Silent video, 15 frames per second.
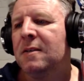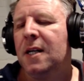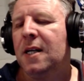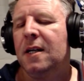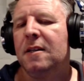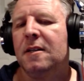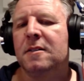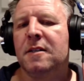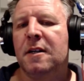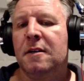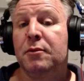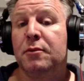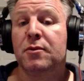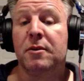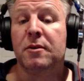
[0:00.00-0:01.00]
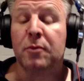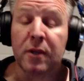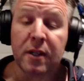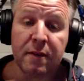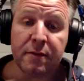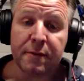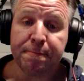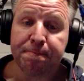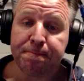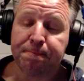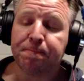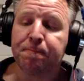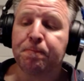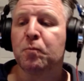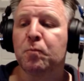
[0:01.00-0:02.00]
And the examples they will give
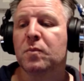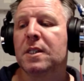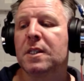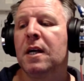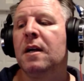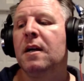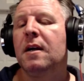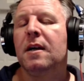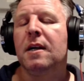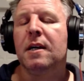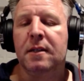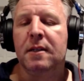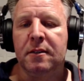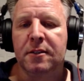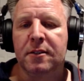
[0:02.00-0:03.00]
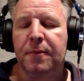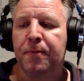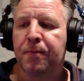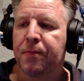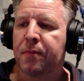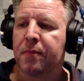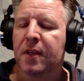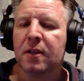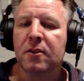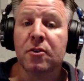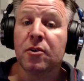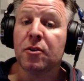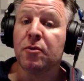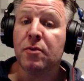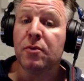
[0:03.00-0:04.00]
is
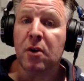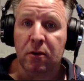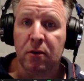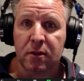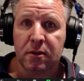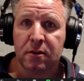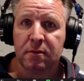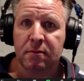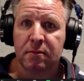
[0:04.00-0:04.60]
don't